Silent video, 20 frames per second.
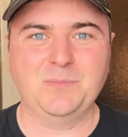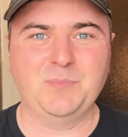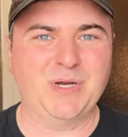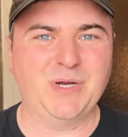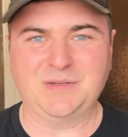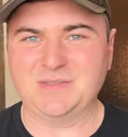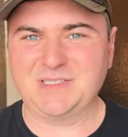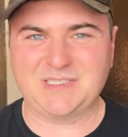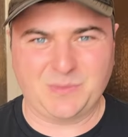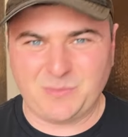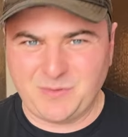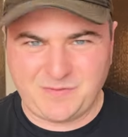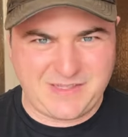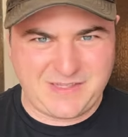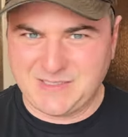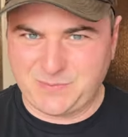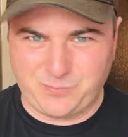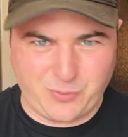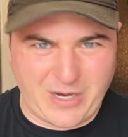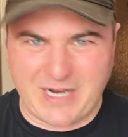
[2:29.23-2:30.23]
But some of
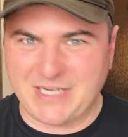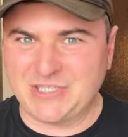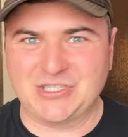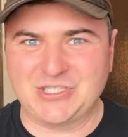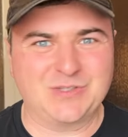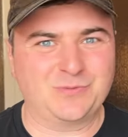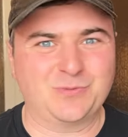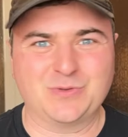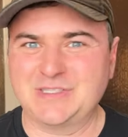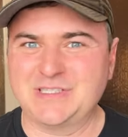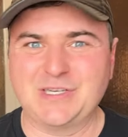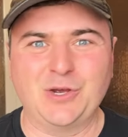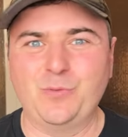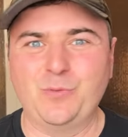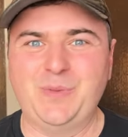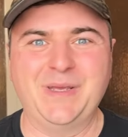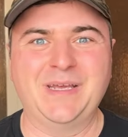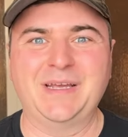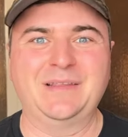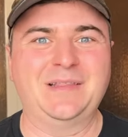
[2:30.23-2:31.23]
these branches were so
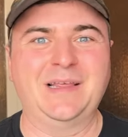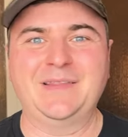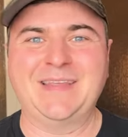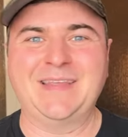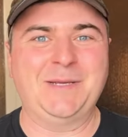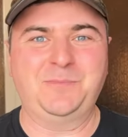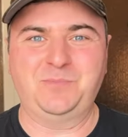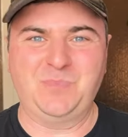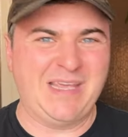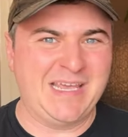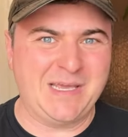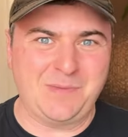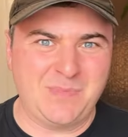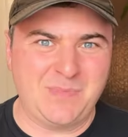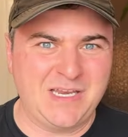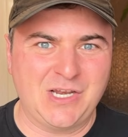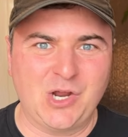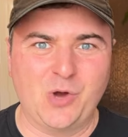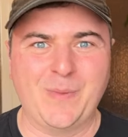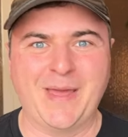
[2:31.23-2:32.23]
big that they hit
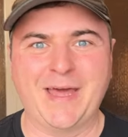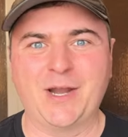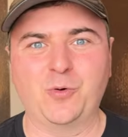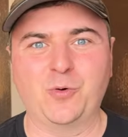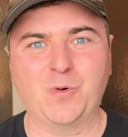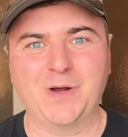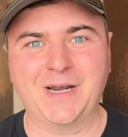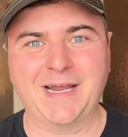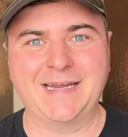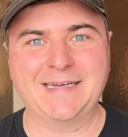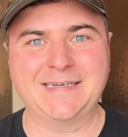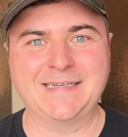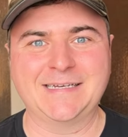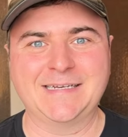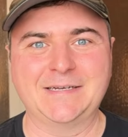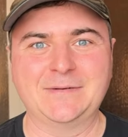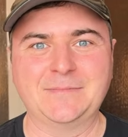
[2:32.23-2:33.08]
me no matter what I did.